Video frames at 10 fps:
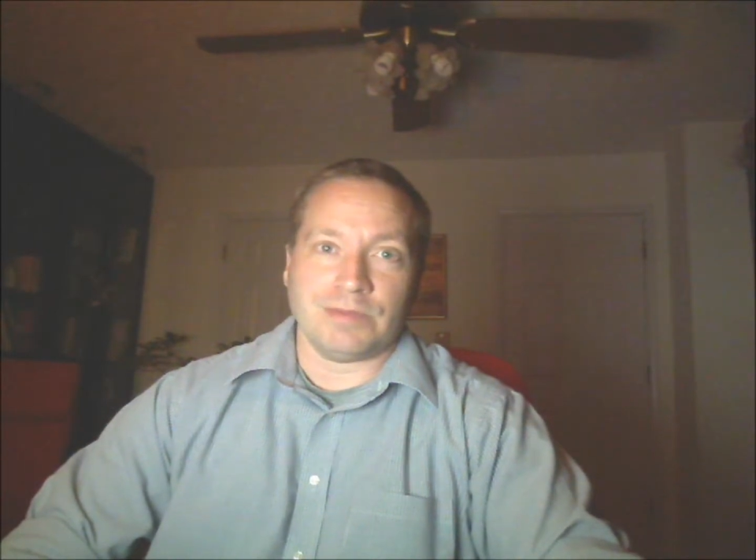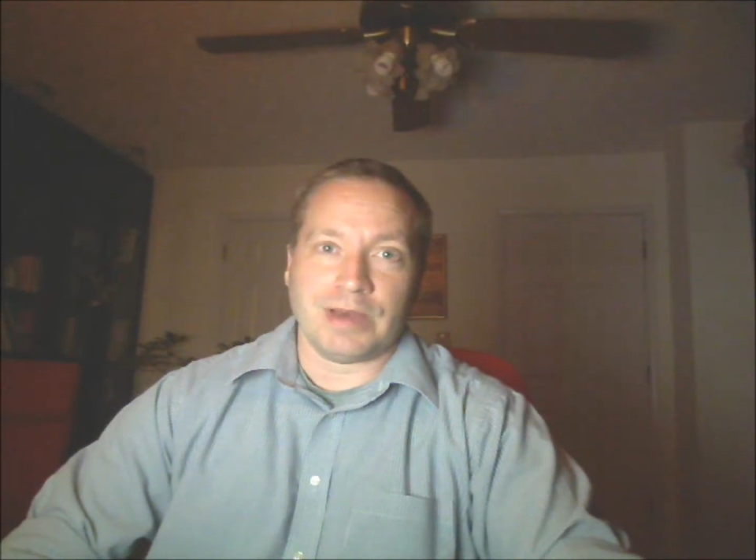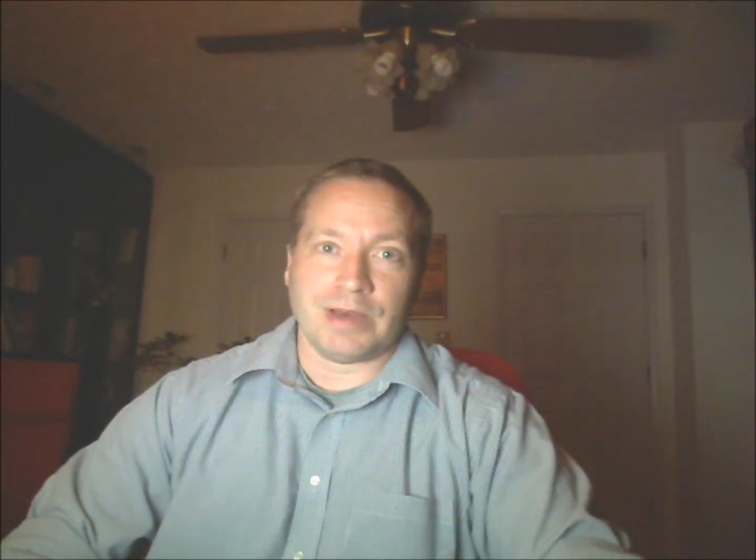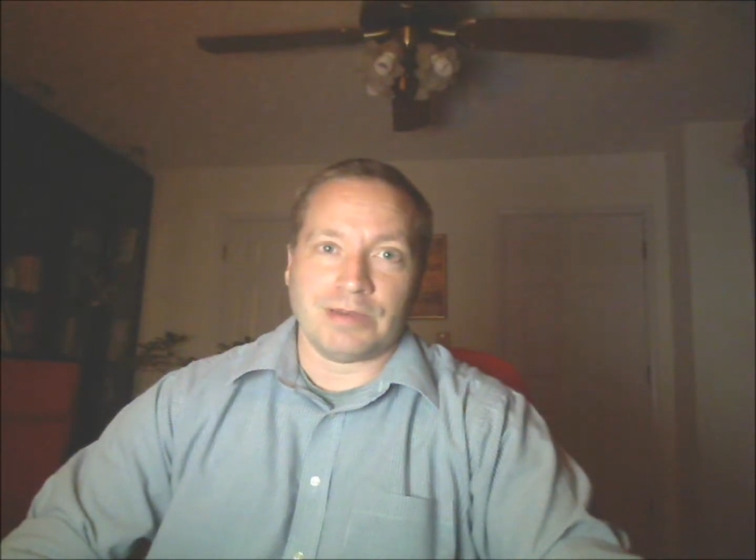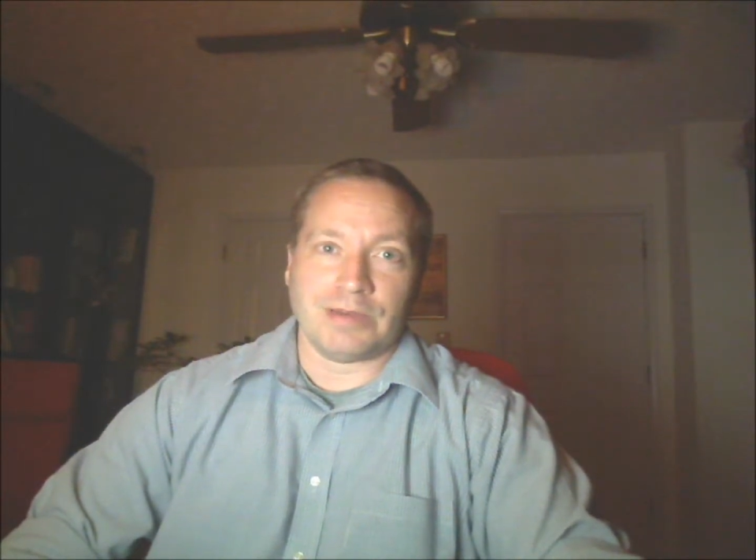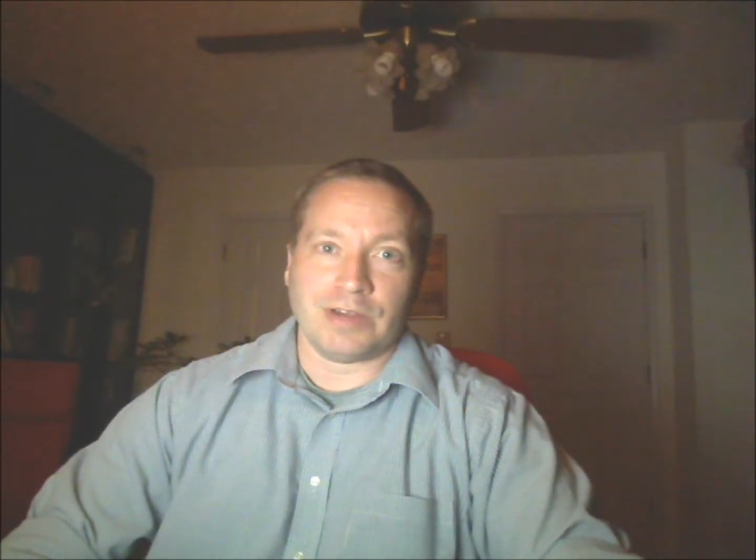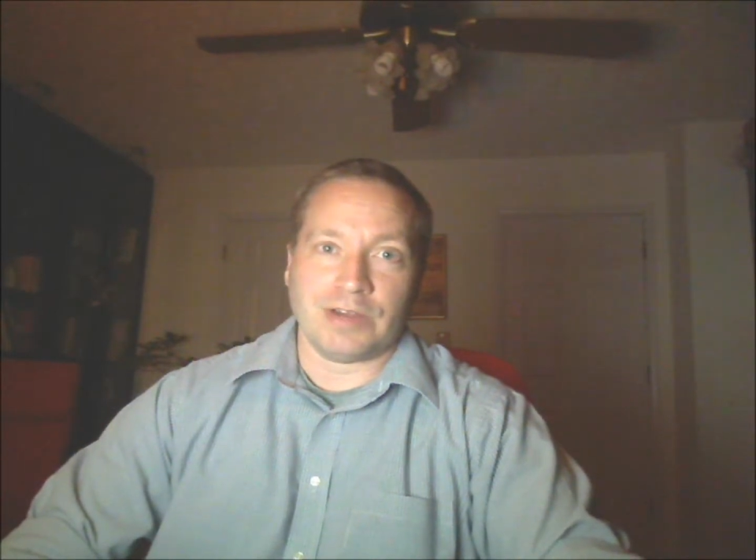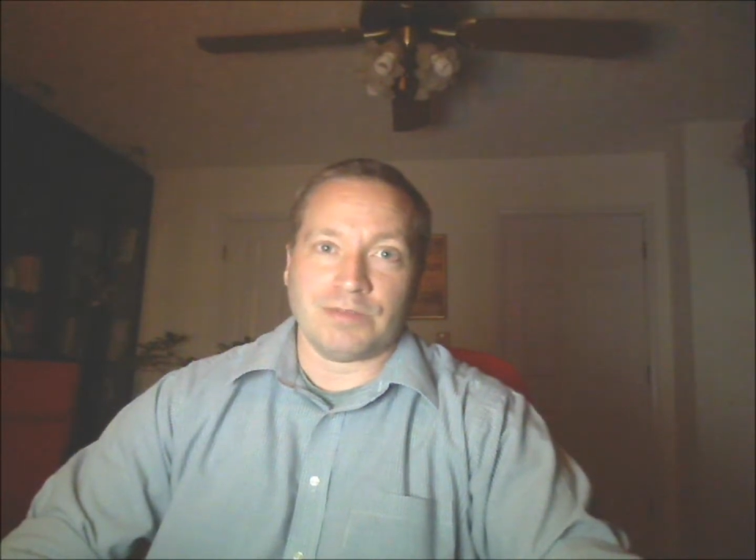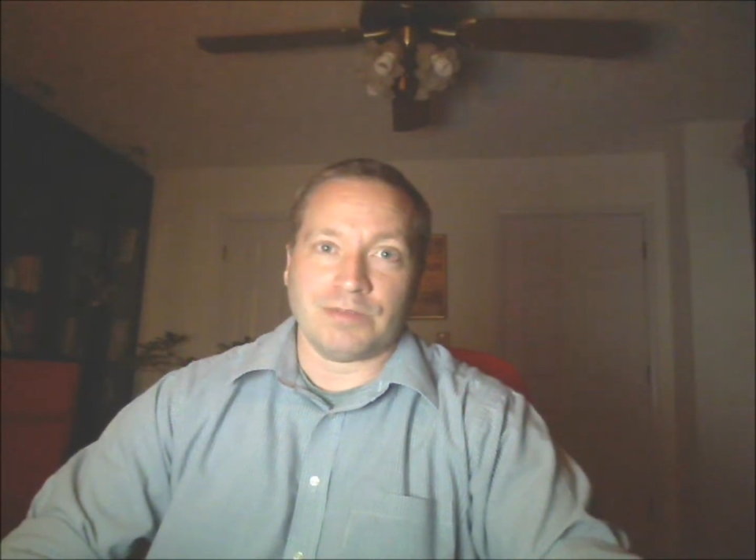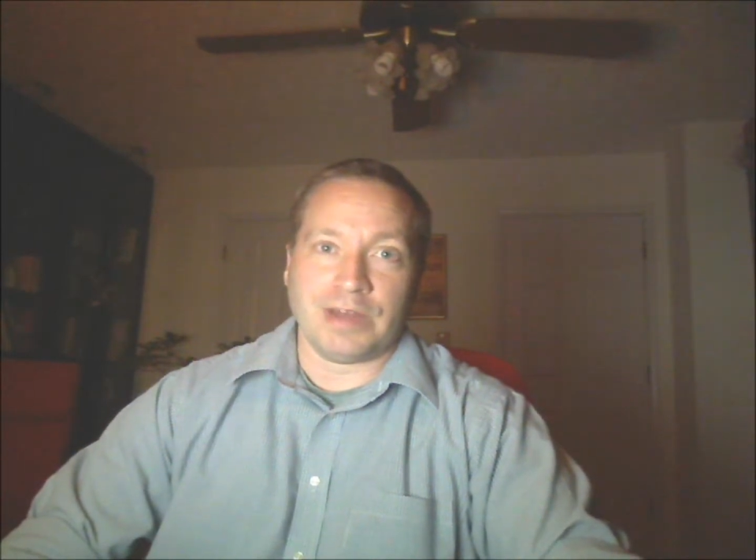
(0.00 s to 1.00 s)
regular
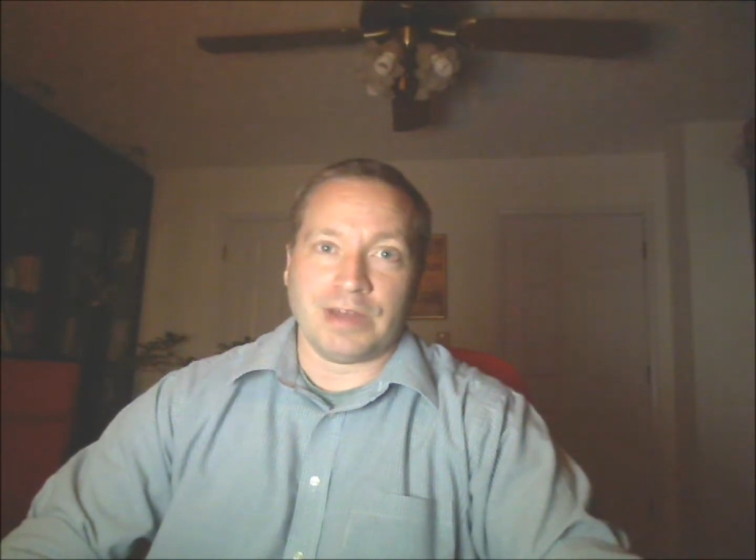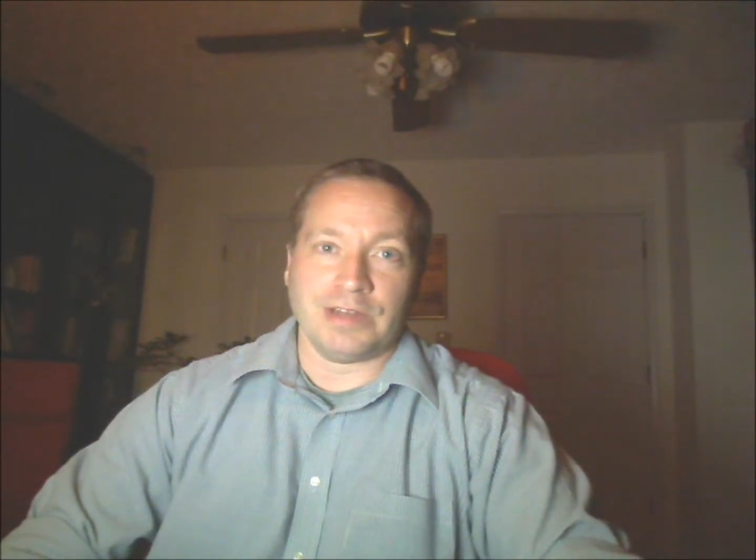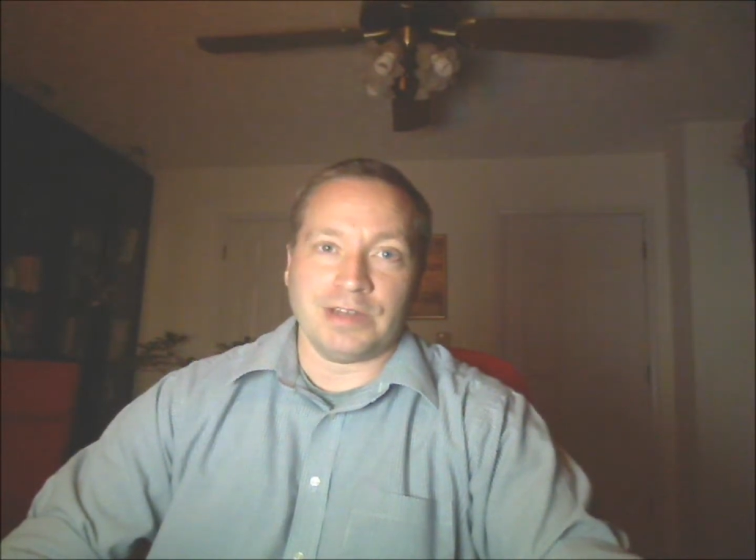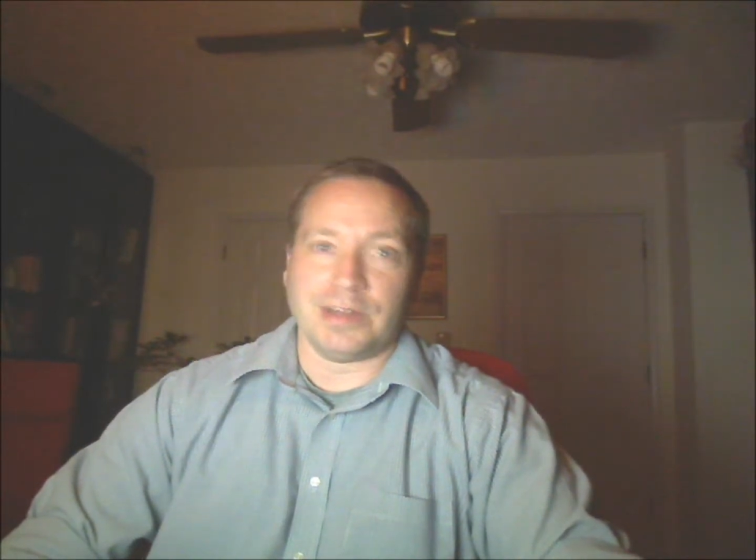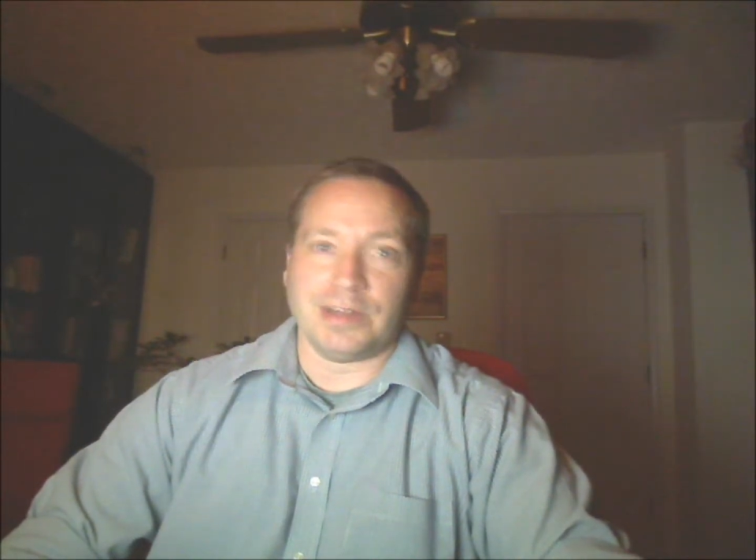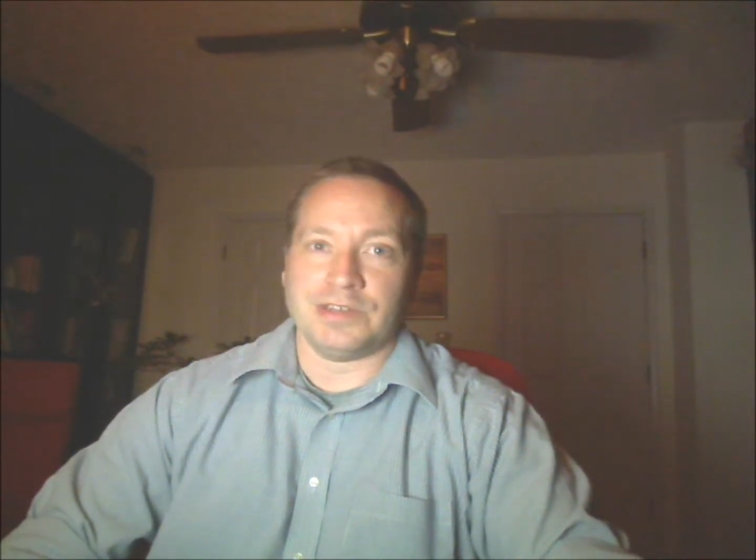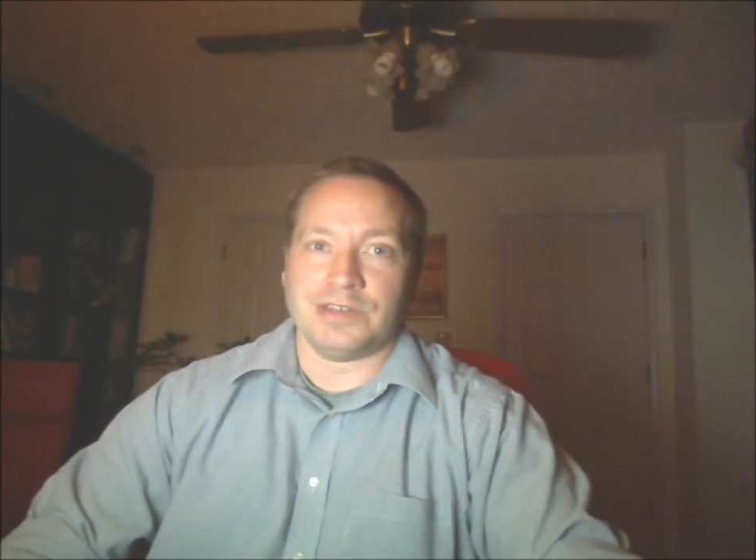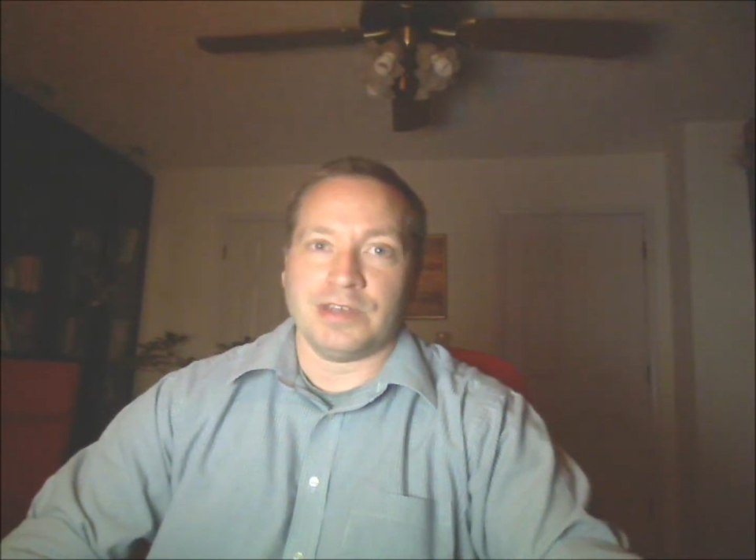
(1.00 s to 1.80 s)
painting techniques,